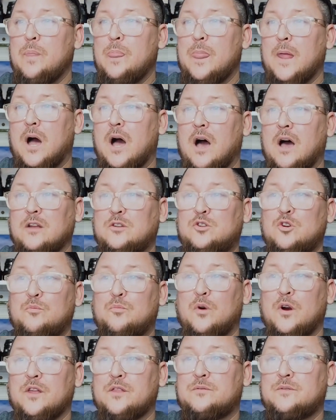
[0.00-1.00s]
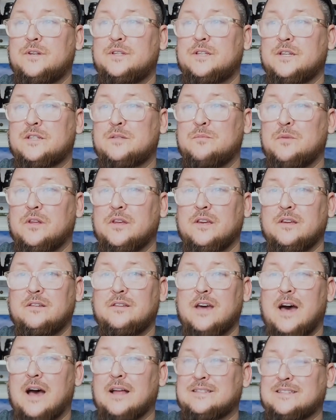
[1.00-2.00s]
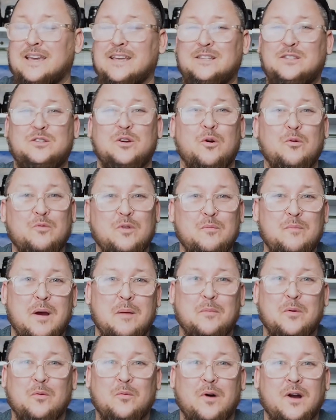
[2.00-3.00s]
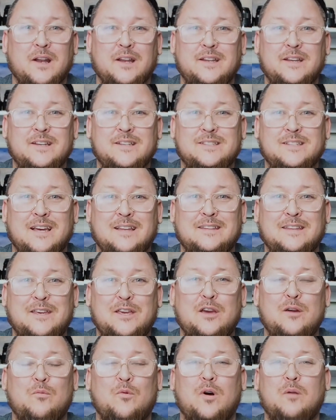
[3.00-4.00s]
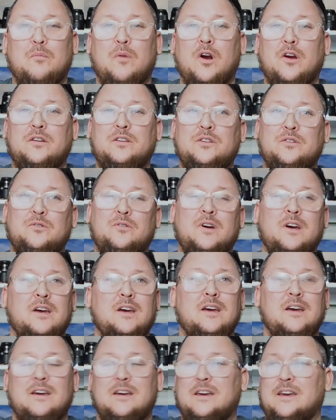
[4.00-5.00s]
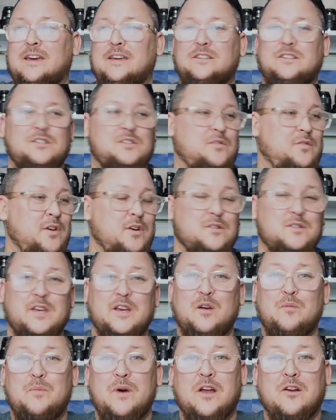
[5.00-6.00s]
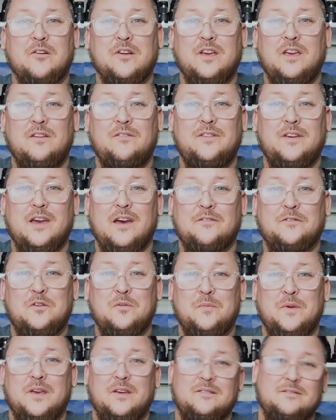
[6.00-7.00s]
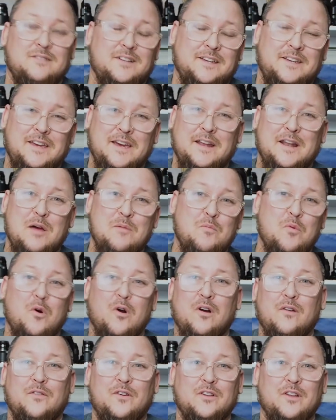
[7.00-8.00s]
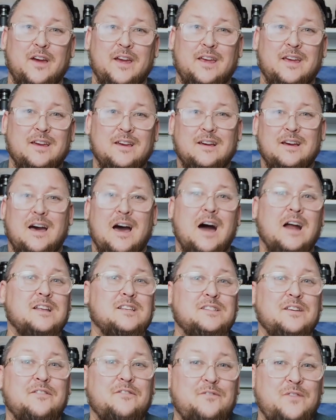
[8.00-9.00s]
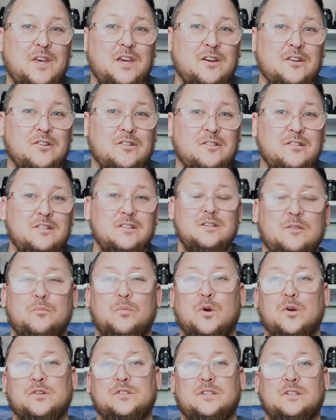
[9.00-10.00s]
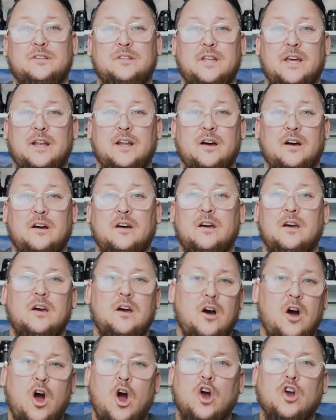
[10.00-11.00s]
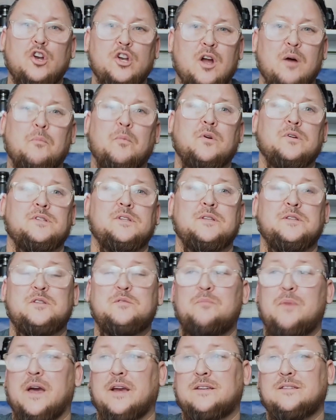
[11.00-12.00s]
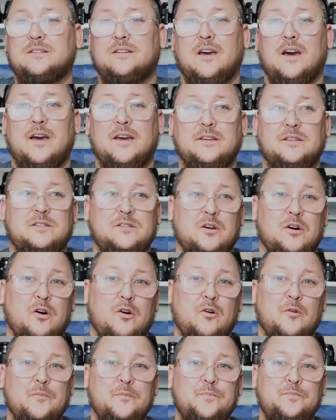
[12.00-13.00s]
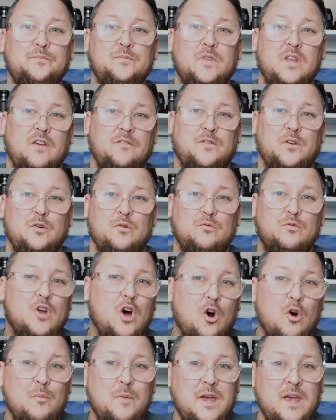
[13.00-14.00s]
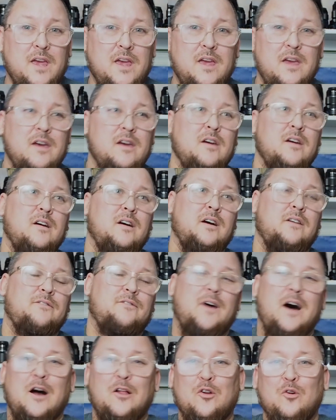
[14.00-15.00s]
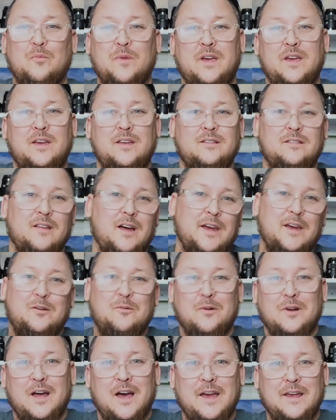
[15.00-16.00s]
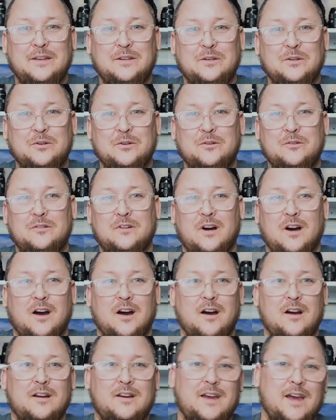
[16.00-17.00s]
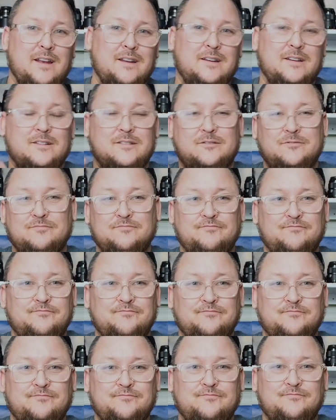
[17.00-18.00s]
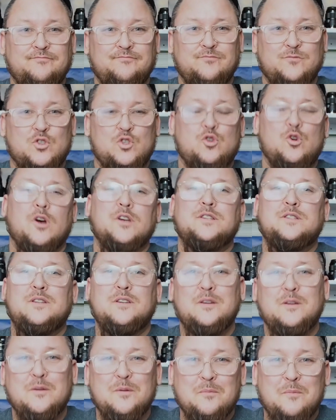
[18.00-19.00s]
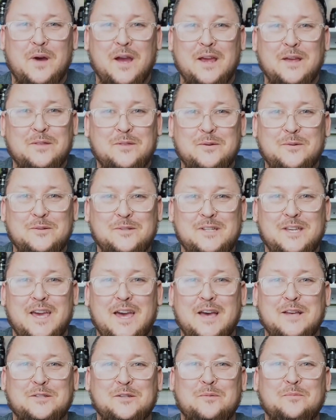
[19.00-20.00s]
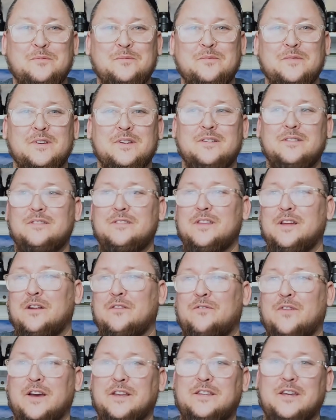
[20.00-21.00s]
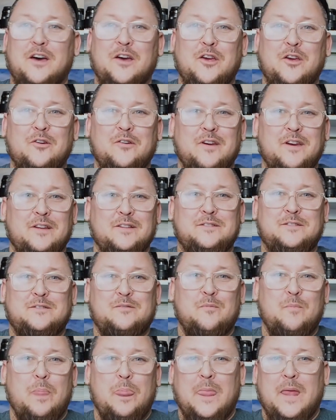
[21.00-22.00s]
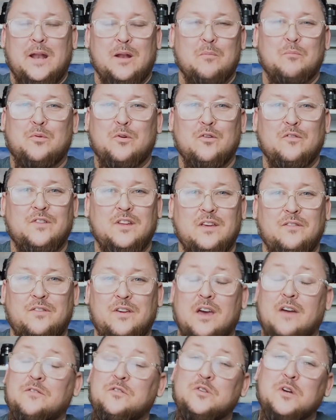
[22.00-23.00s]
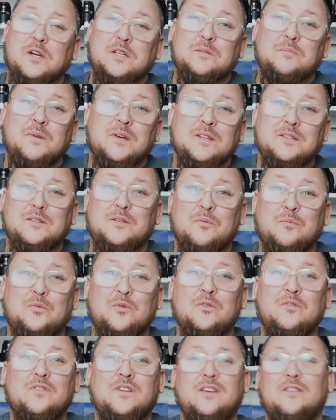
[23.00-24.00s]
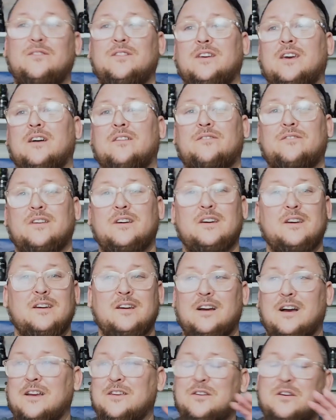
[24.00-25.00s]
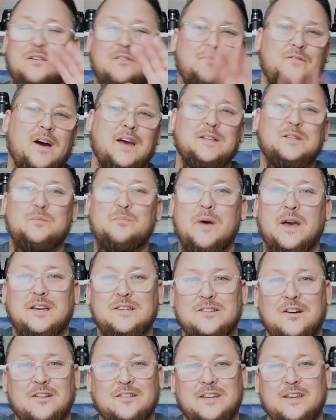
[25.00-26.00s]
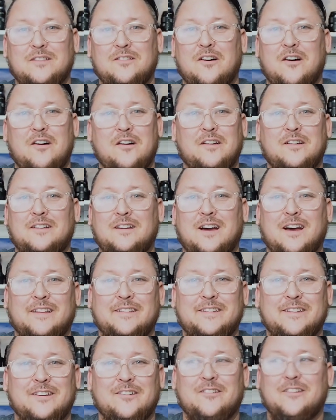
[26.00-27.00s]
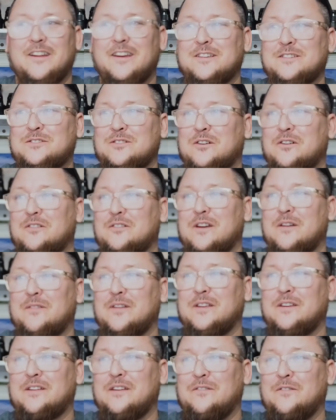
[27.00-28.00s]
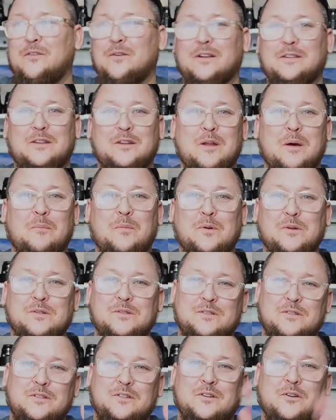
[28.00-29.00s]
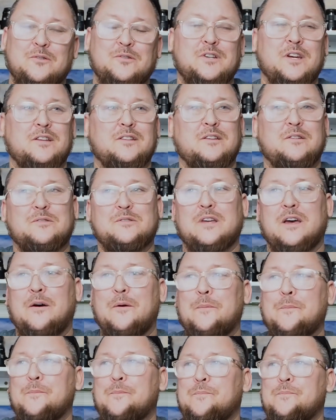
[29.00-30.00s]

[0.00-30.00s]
2.36 million dots. I don't remember what it is on the E-M1 Mark II. It just feels like a better EVF to me. Again, I'm more of a like, how does it feel person than a hard numbers and specs guy. So if you know me, follow me, like what I do, kind of trust my enthusiasm, then if I tell you it's an improved EVF, trust me, it's an improved EVF. You can find specs all day long on the internet. So, I mean, if you want the numbers, go check those out.